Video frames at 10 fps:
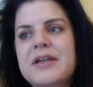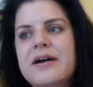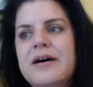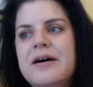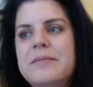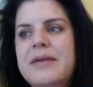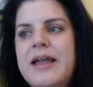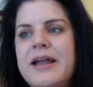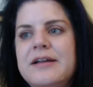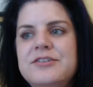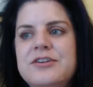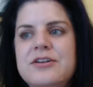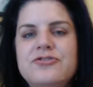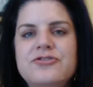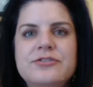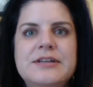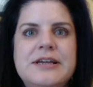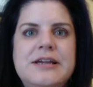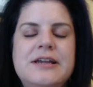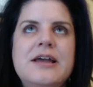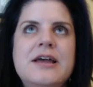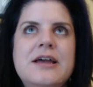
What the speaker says: And usually